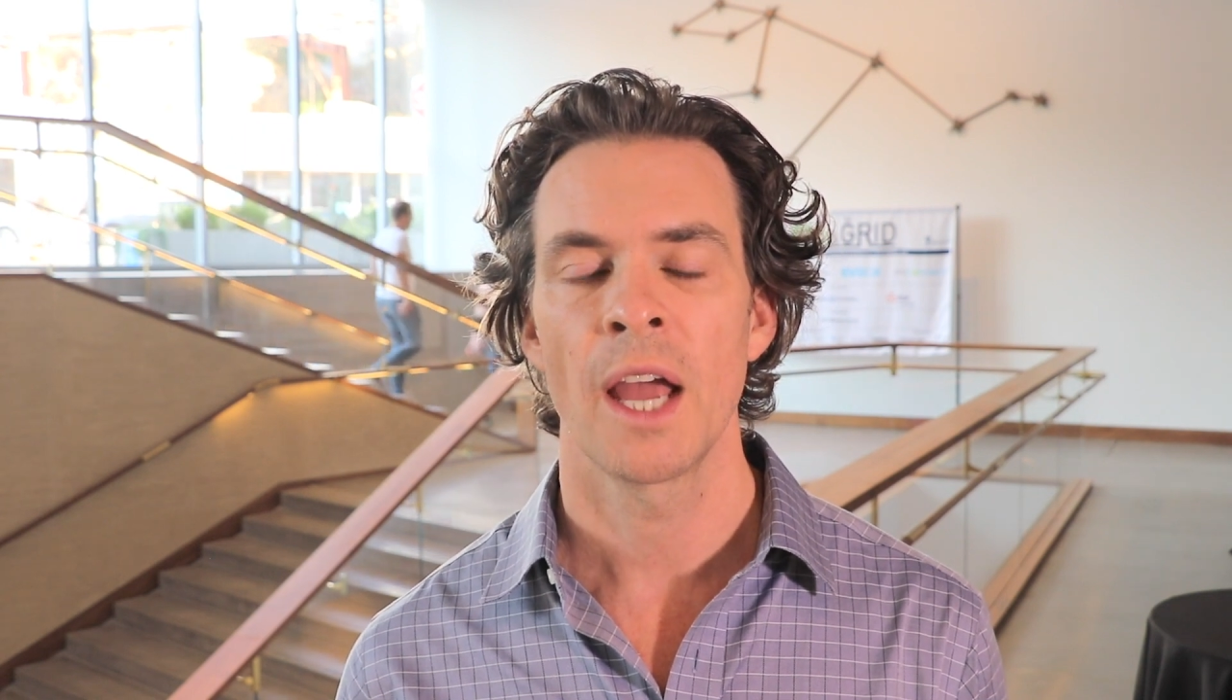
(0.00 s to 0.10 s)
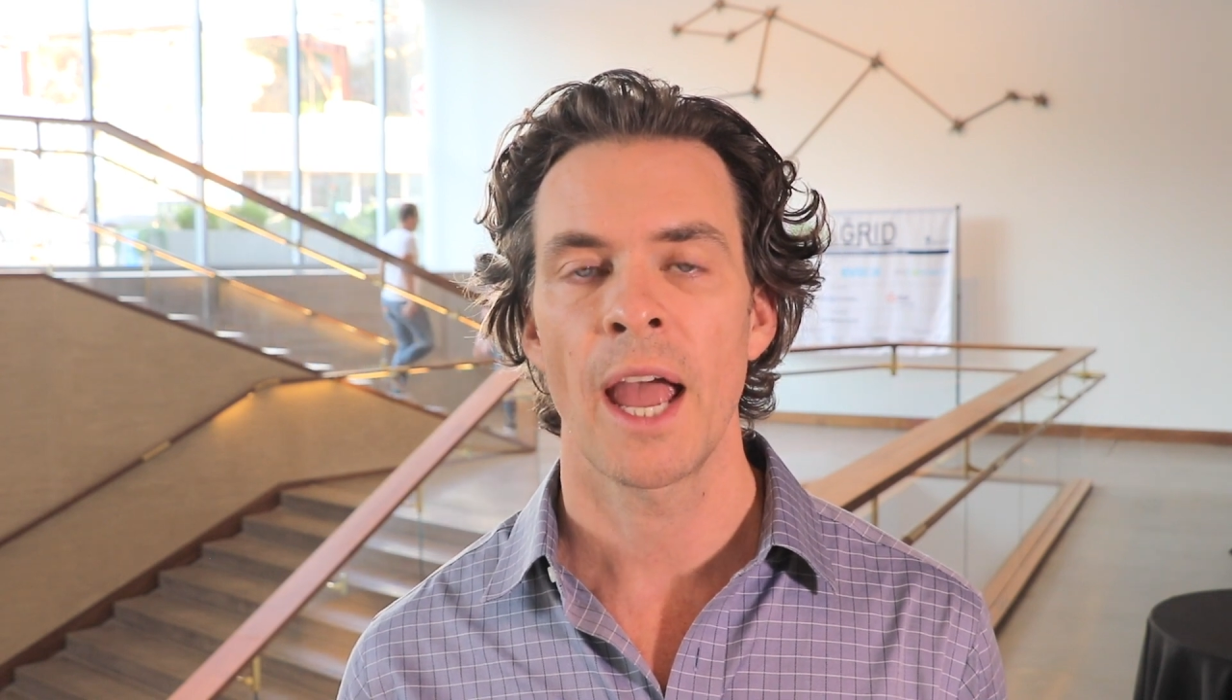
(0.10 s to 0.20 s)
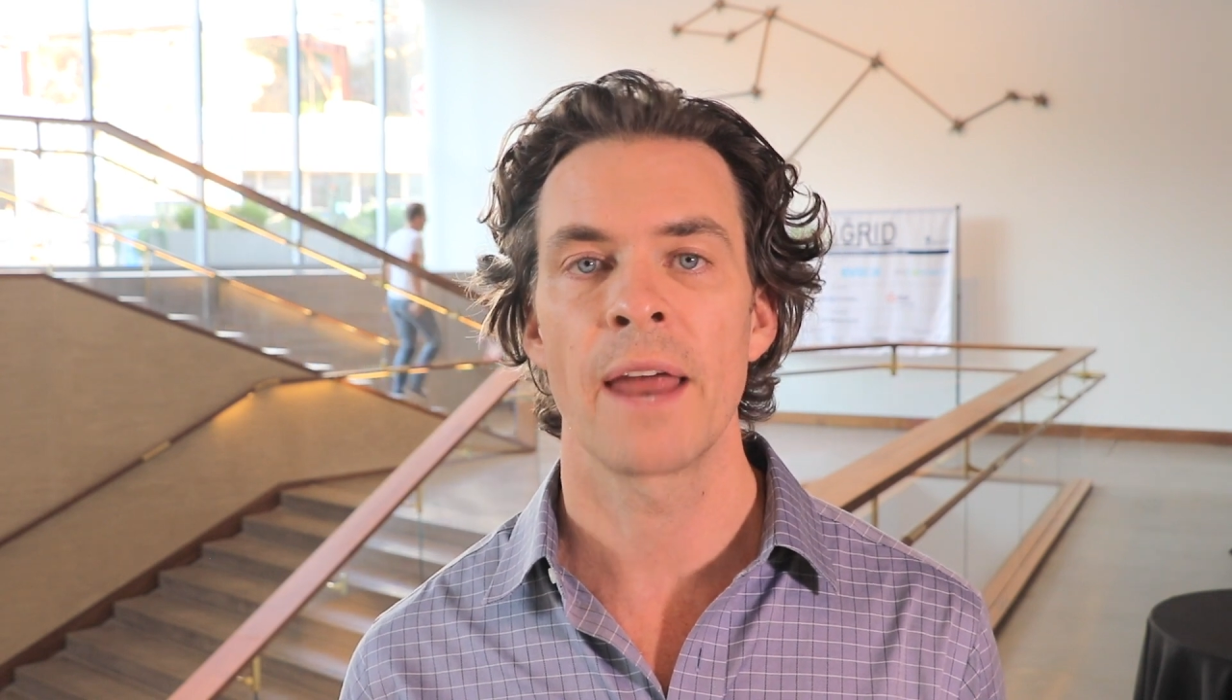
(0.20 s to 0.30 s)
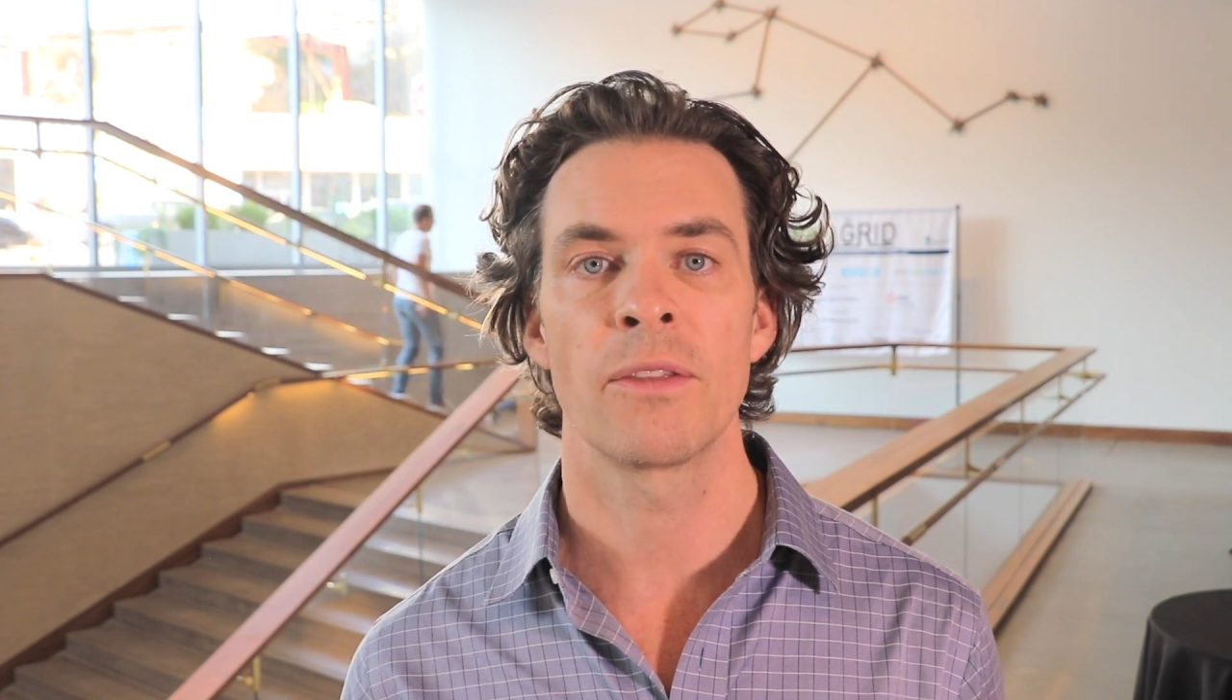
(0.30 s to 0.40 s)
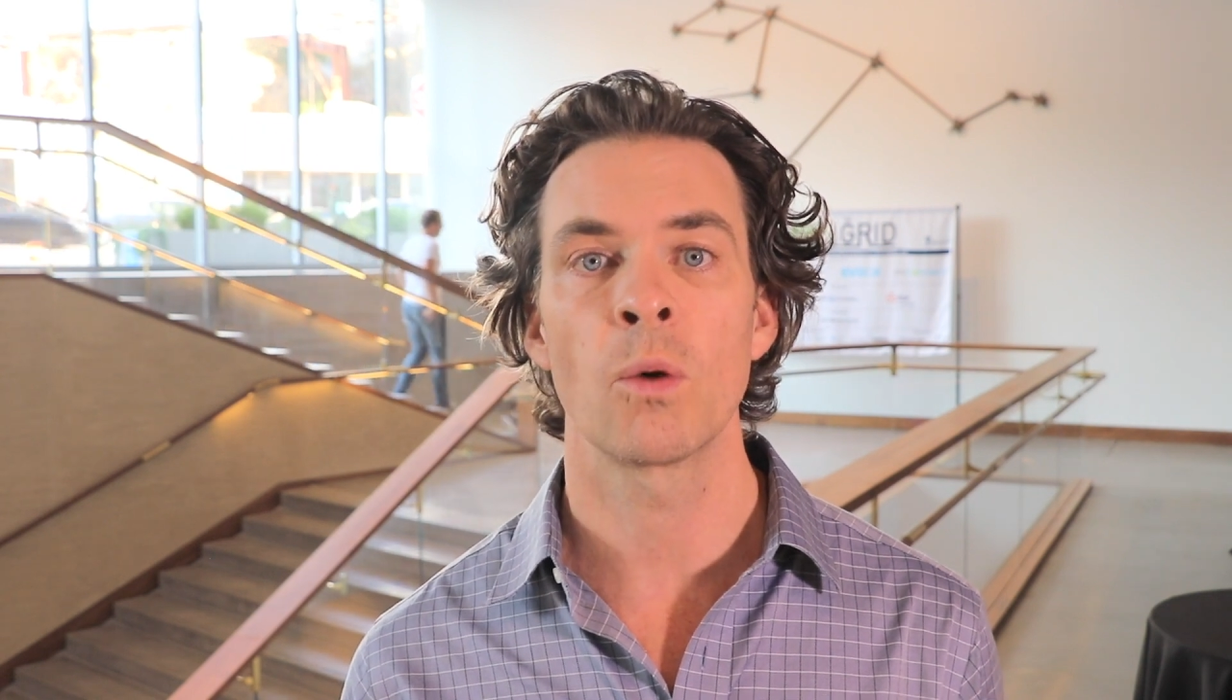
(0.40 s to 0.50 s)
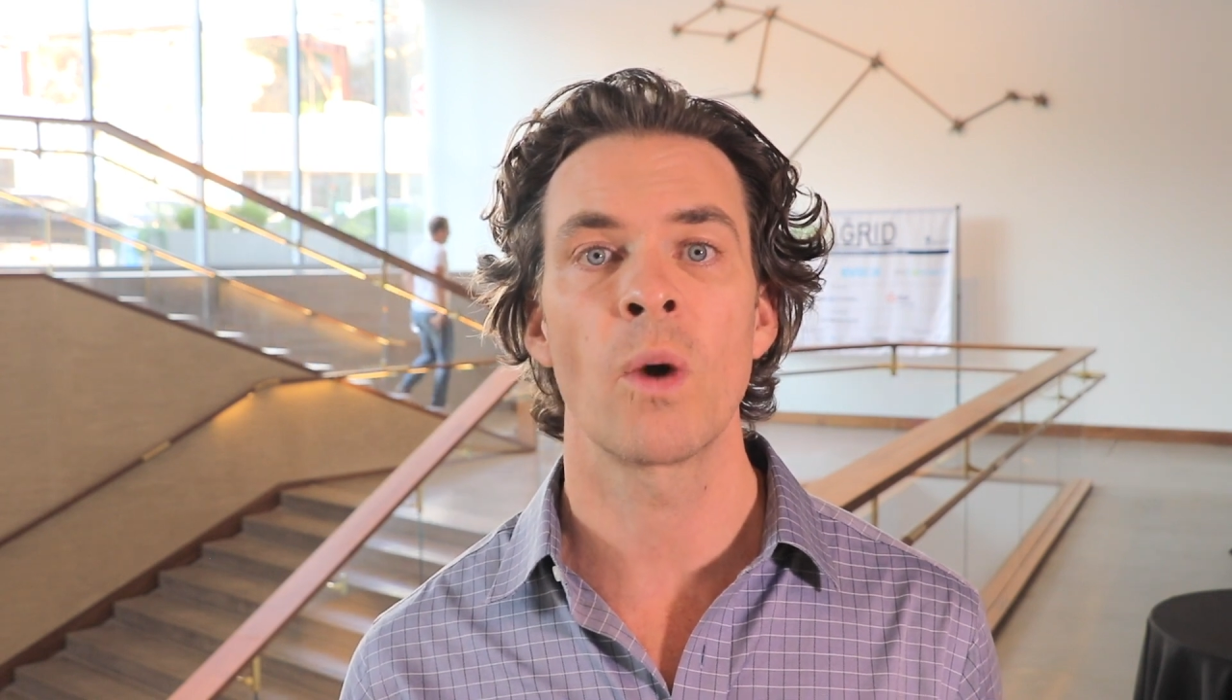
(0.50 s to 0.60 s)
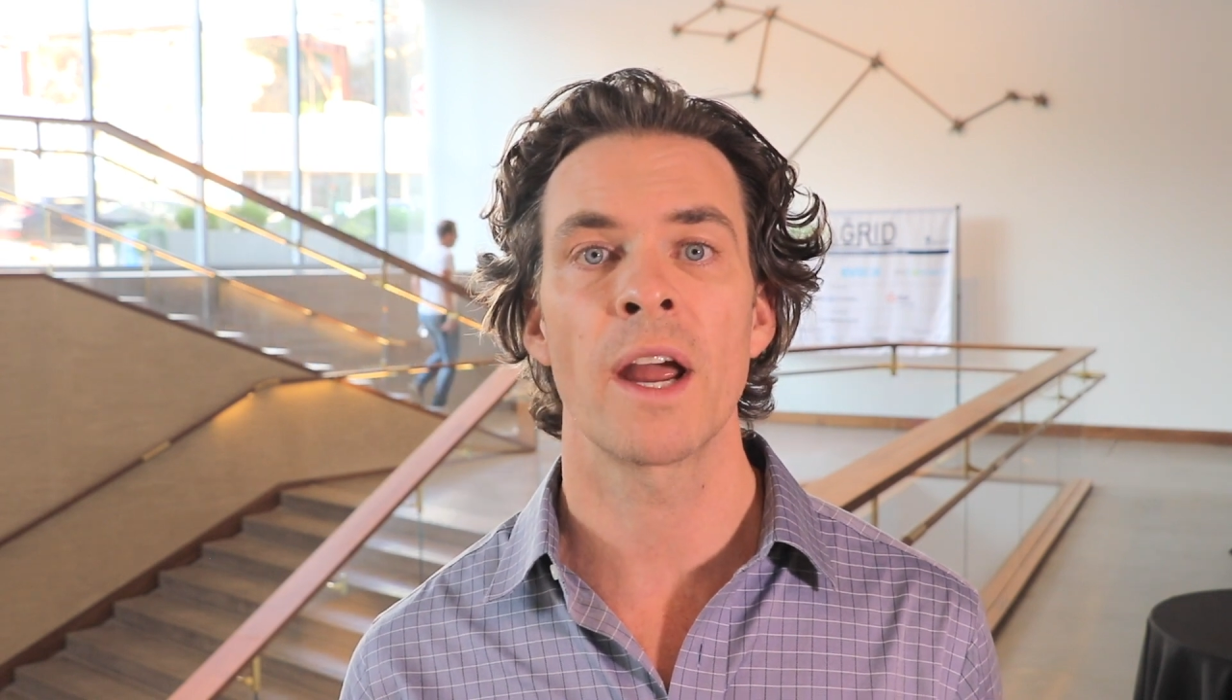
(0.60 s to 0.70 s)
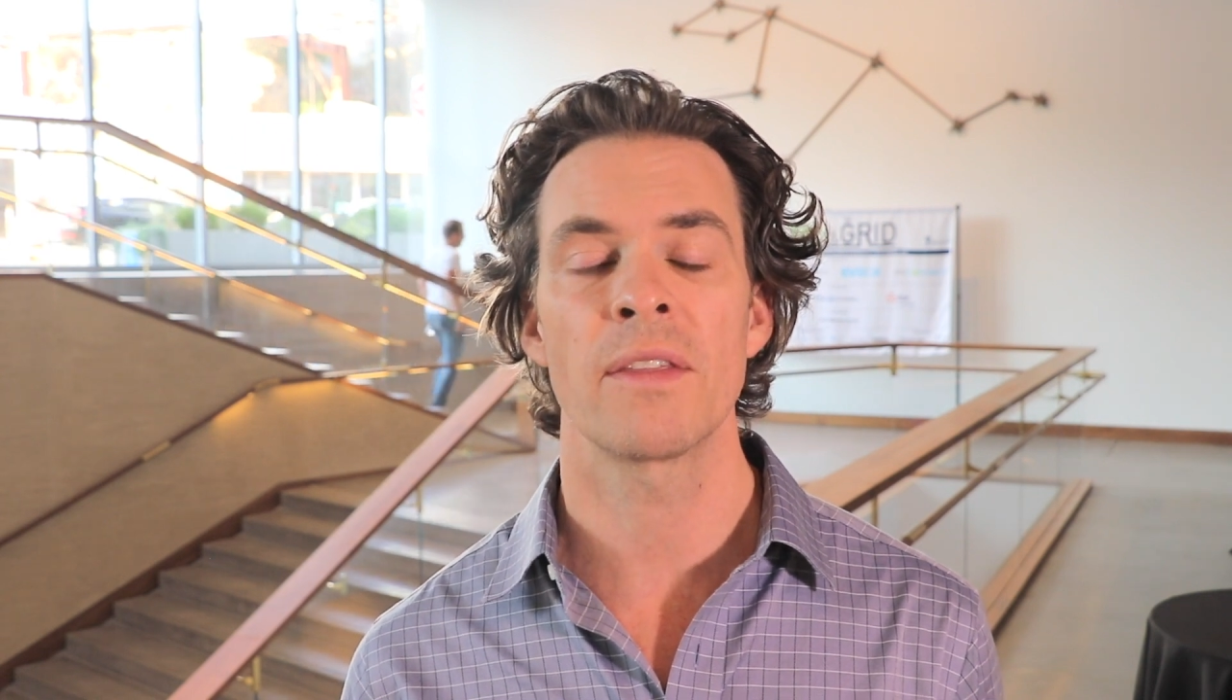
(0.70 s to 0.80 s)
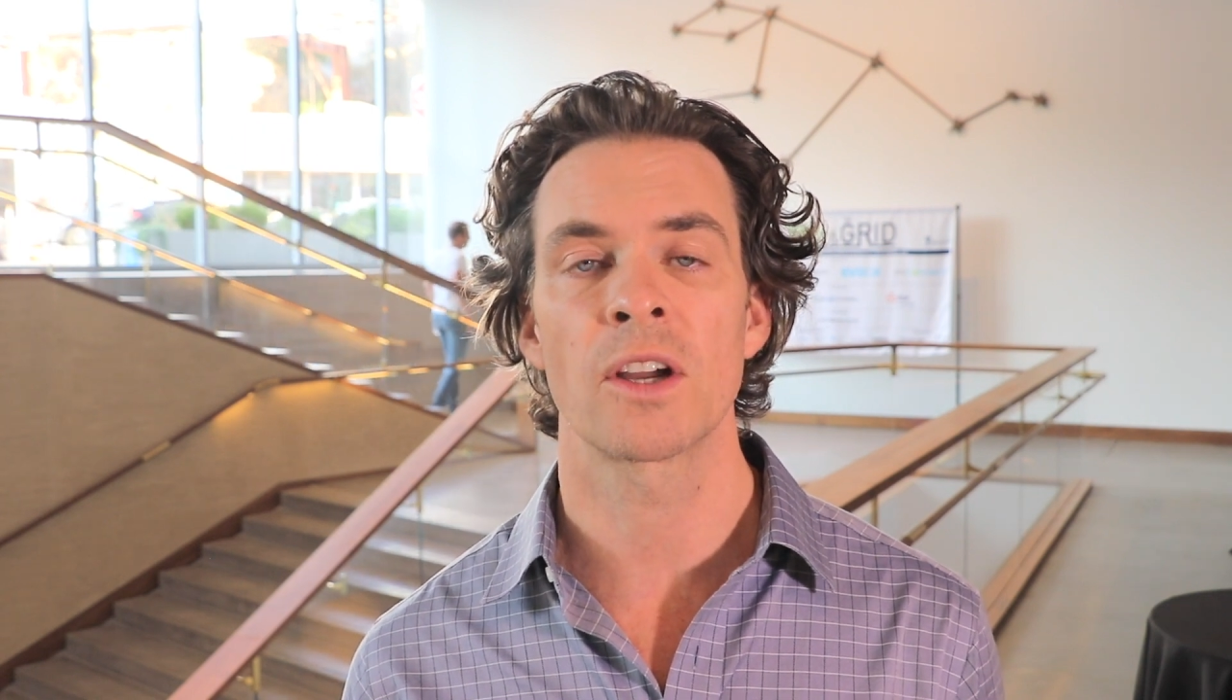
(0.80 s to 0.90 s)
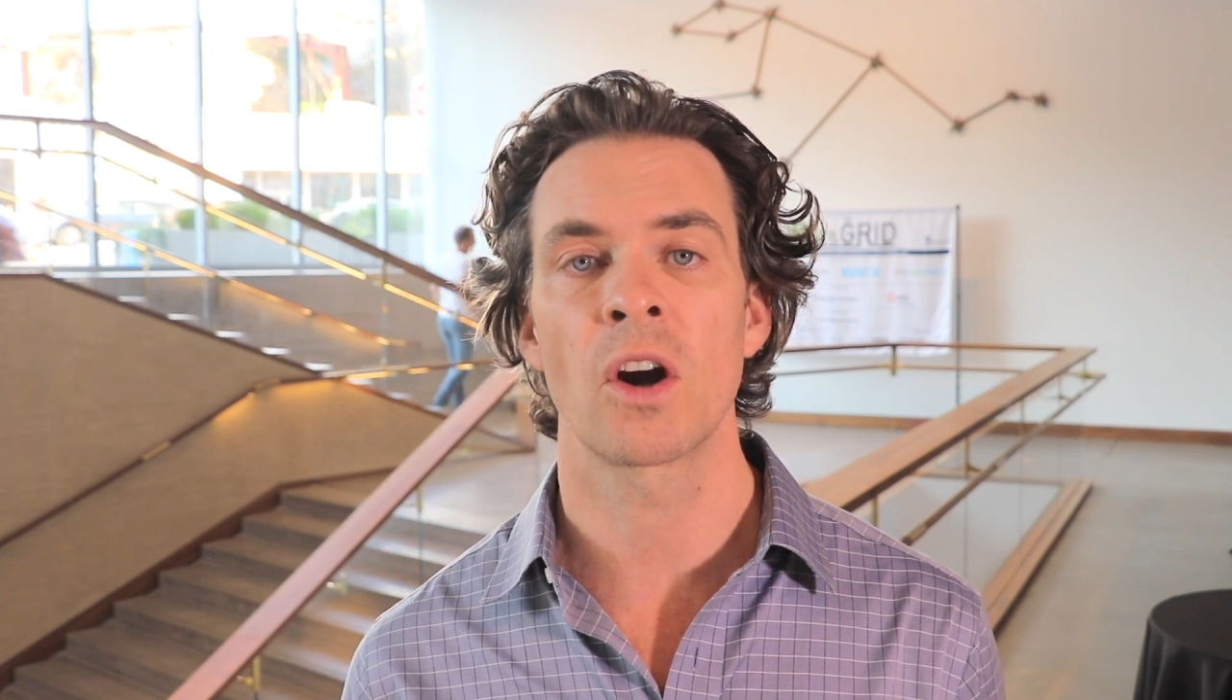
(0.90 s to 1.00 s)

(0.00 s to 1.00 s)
and the way the